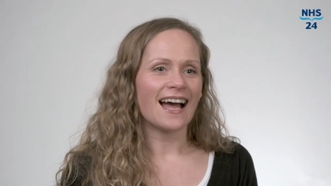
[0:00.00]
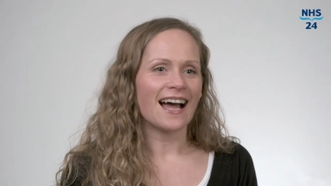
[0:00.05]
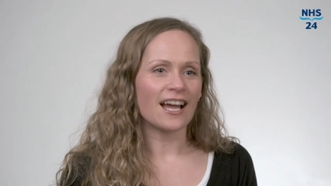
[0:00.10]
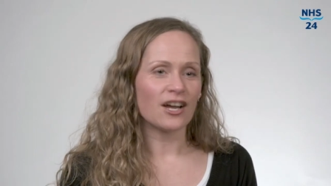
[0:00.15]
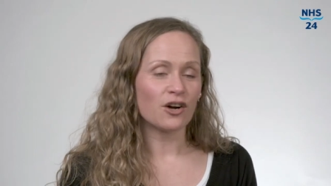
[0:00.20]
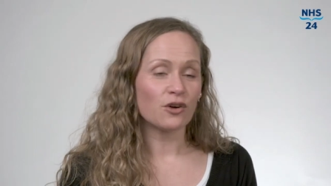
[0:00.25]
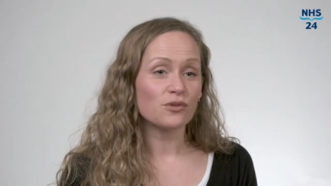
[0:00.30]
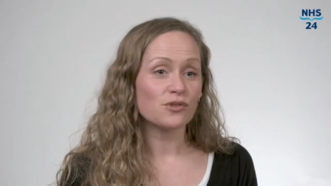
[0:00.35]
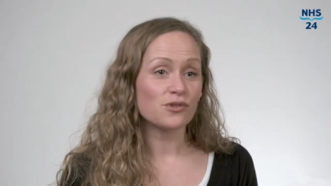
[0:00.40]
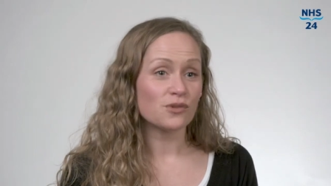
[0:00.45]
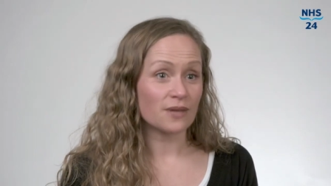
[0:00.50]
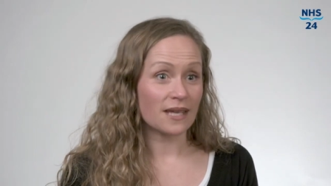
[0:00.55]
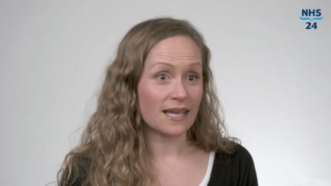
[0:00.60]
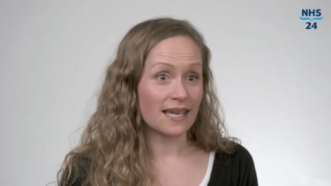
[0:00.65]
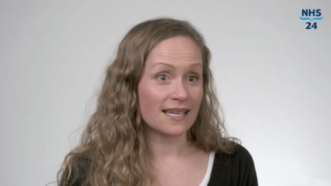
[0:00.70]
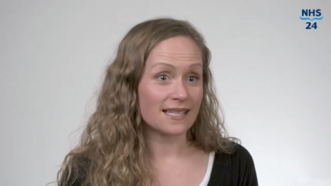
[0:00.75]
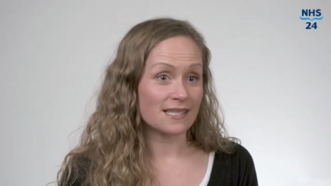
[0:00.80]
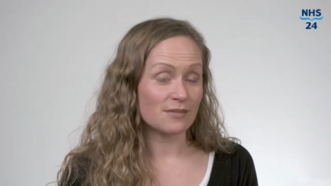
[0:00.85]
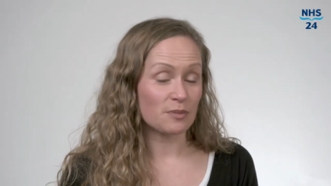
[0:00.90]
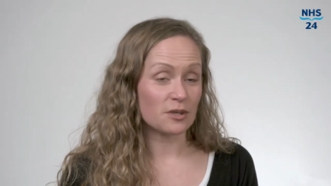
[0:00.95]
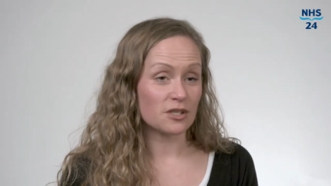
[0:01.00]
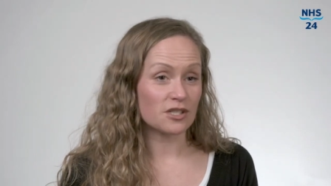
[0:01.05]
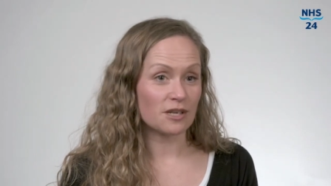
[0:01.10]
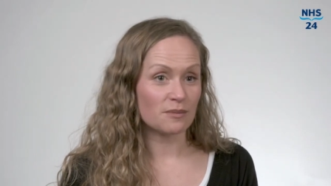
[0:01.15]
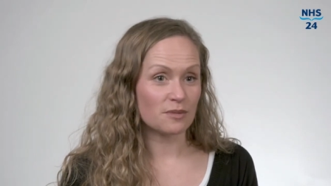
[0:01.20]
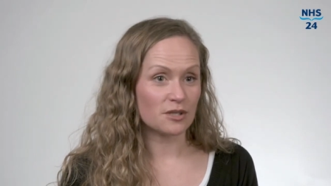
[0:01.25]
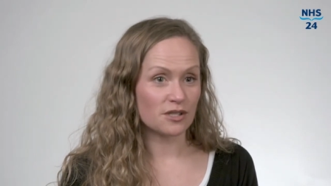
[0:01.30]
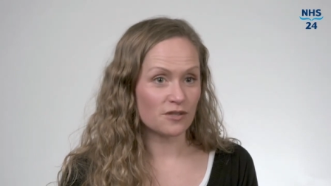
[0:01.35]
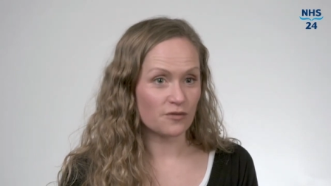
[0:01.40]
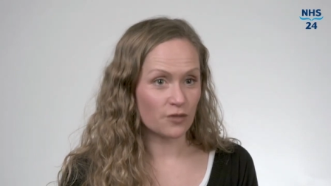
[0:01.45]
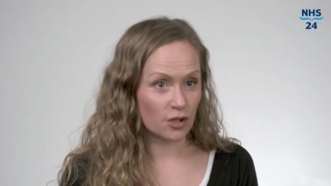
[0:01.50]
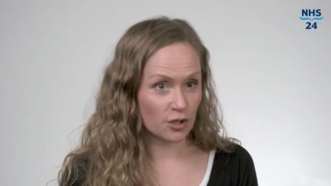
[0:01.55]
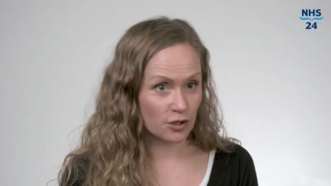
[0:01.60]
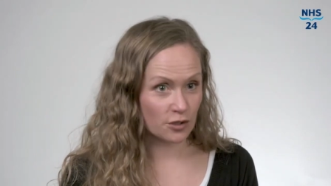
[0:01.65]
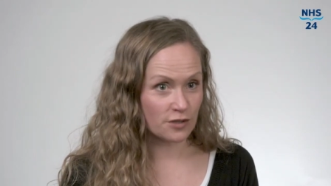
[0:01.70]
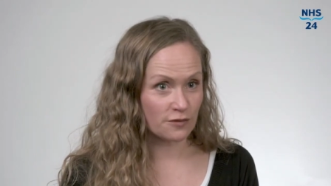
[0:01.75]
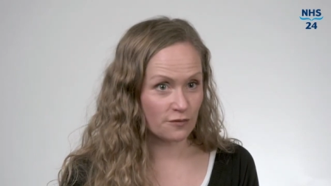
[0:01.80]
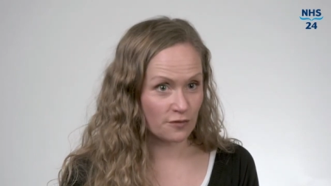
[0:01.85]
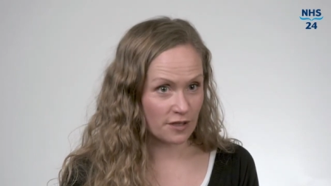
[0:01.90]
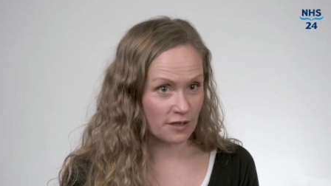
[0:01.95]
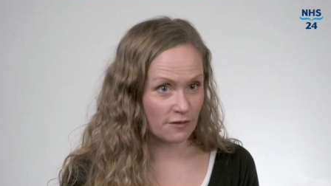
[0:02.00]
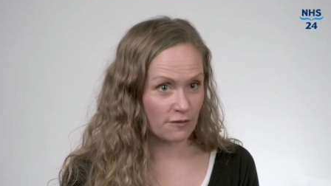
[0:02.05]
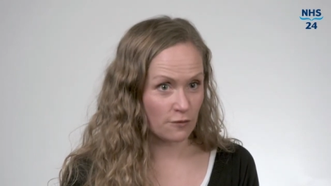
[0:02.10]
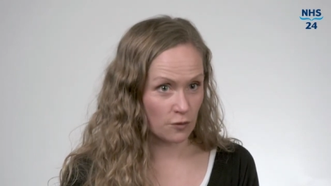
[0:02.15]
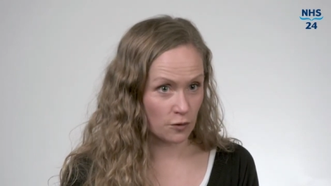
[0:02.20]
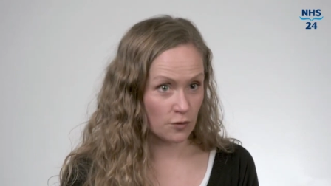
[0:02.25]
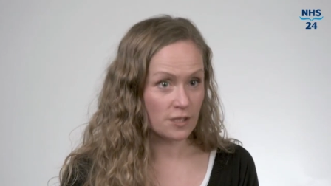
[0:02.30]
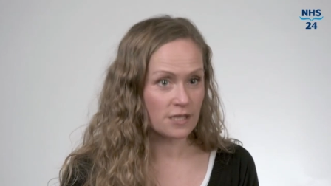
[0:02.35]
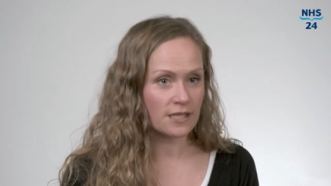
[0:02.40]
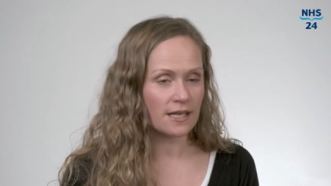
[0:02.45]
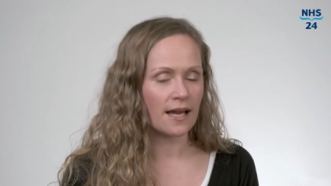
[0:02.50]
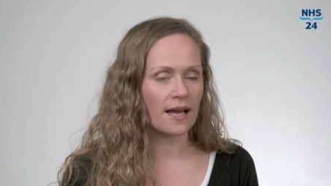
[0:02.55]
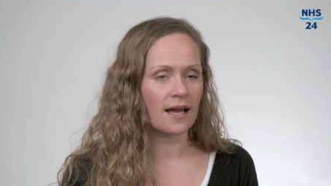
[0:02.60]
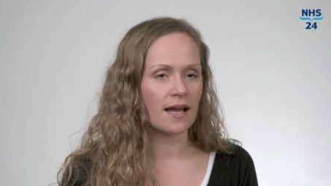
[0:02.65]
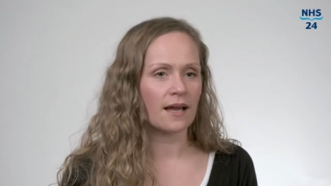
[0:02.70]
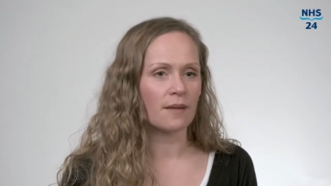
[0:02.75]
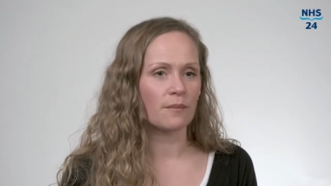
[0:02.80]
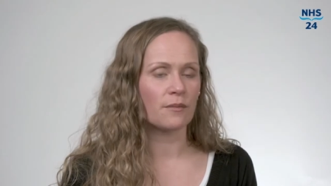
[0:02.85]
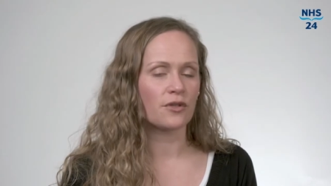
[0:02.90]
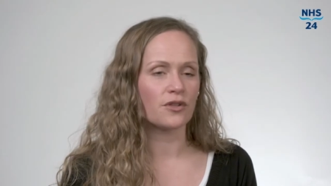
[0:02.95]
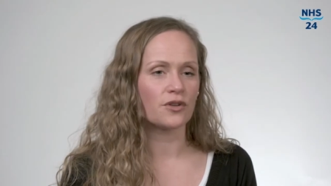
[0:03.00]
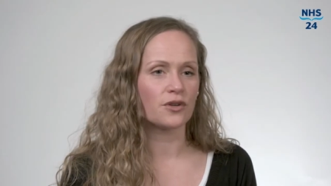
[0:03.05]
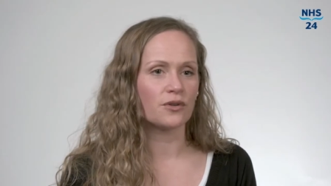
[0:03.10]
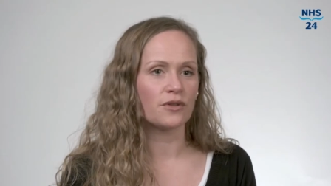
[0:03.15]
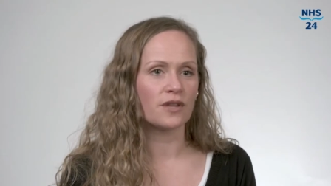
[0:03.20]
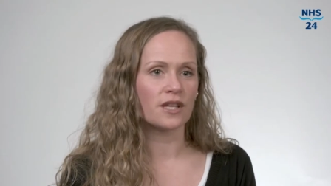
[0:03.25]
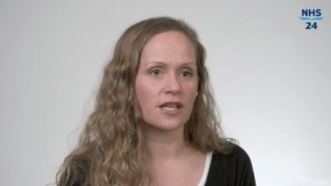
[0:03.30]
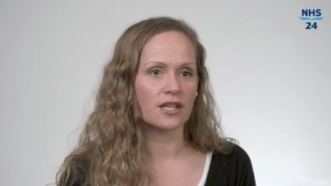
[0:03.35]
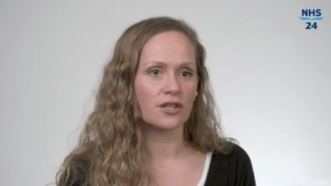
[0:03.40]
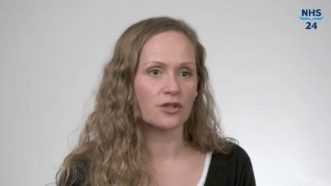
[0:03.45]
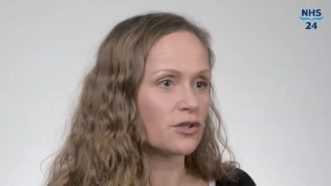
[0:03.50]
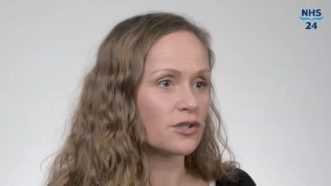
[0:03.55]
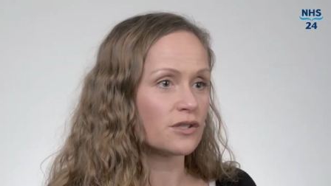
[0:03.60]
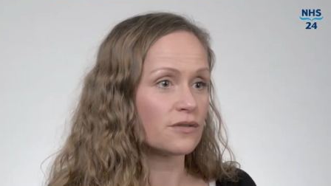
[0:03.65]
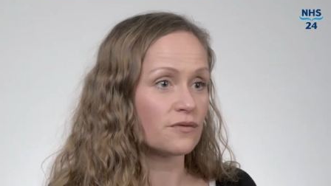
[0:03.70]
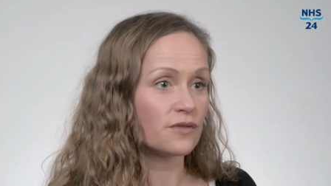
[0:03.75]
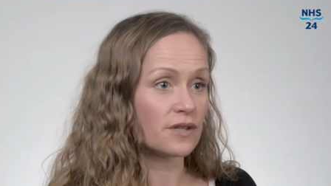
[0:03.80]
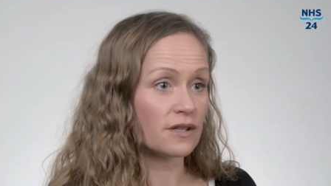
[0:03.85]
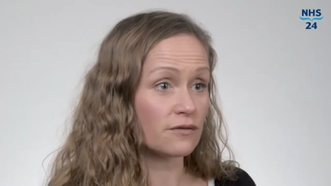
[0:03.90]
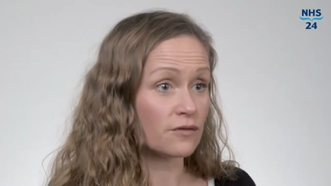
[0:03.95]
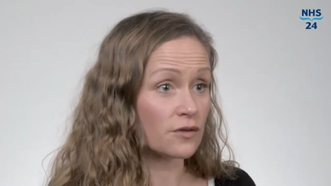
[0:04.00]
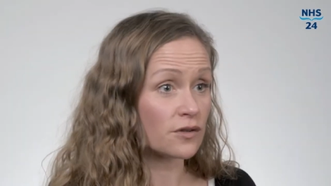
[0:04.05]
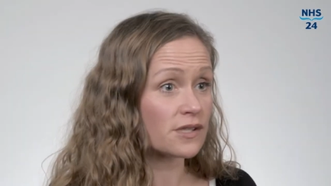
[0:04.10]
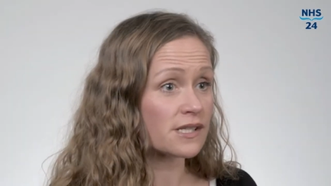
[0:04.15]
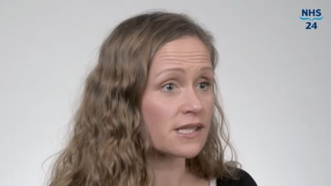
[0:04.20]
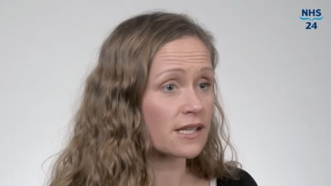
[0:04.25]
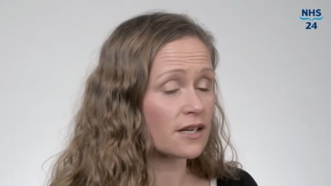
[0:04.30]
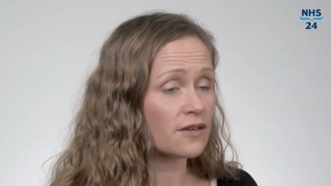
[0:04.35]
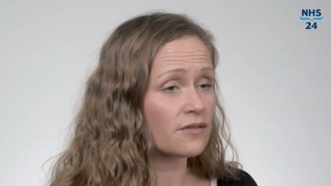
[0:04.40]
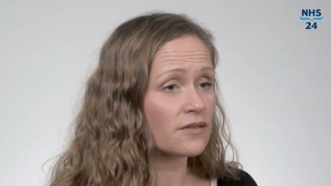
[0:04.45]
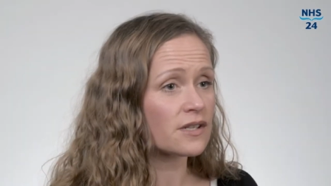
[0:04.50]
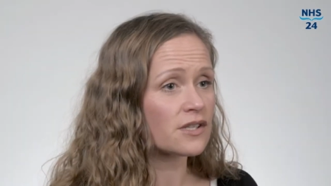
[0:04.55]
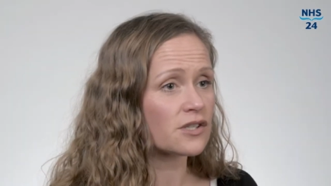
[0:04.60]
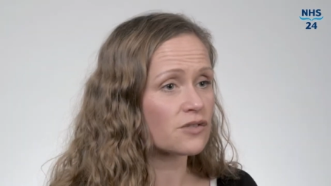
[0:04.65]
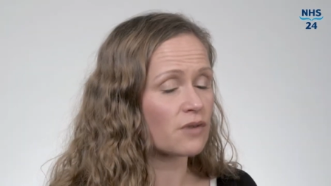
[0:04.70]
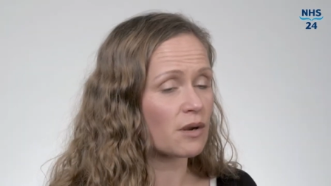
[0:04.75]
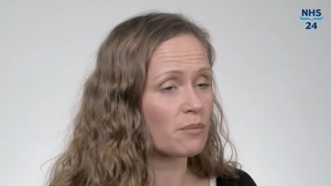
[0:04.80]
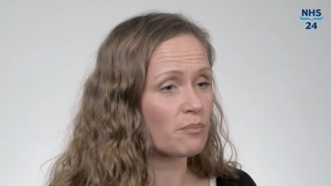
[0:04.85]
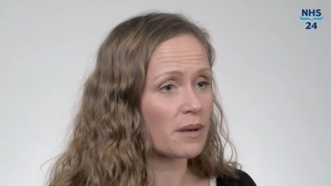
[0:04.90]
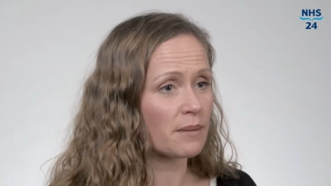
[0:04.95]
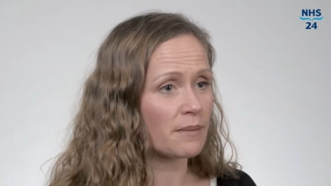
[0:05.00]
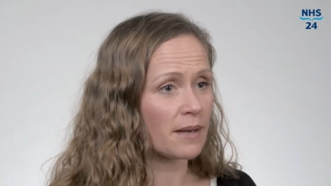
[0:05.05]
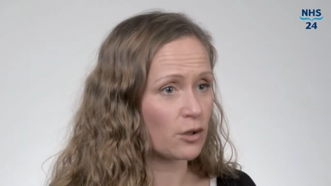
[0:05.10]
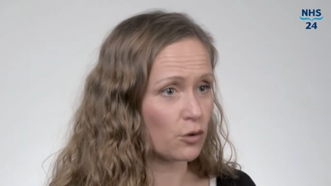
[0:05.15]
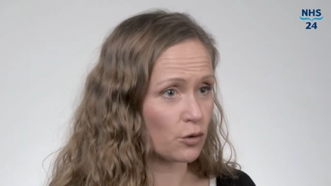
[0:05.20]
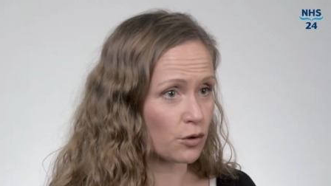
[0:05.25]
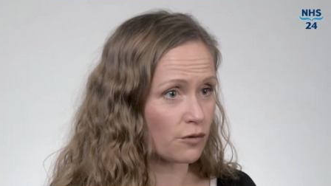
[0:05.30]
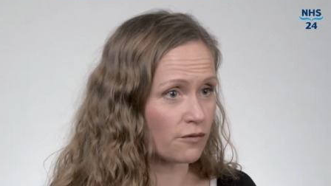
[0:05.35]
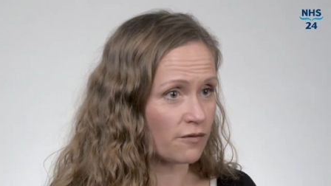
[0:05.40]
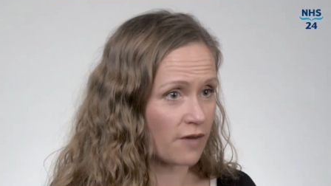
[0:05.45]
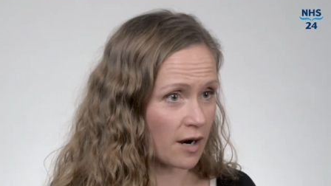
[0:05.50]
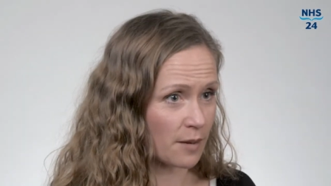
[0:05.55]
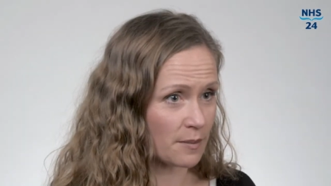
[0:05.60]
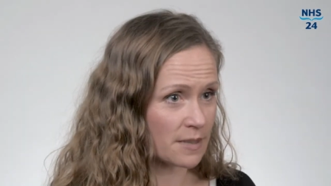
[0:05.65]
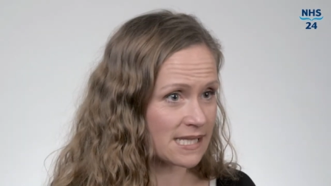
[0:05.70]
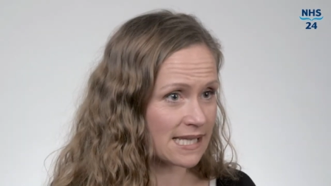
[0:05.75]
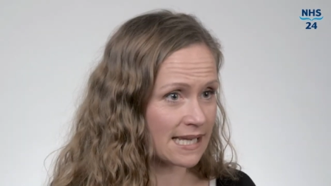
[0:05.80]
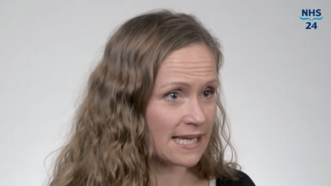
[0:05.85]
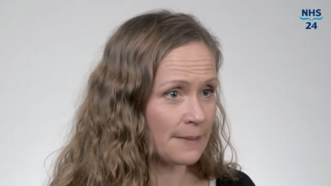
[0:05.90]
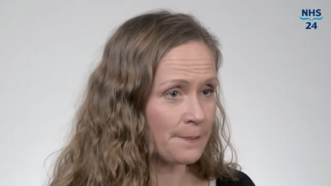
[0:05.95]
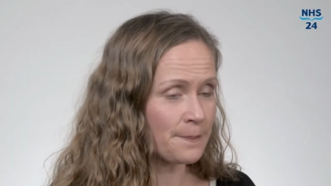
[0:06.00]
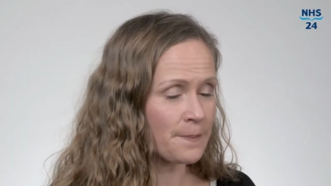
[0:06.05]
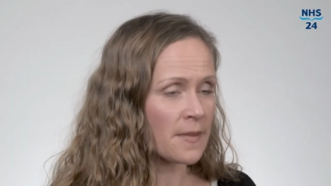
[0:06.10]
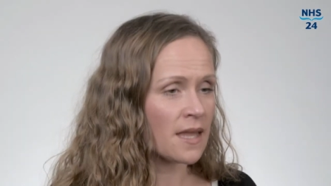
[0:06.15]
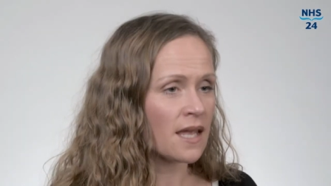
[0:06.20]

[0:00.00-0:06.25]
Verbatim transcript: I also get prescriptions for gluten-free food through the gluten-free food service run by my local pharmacy.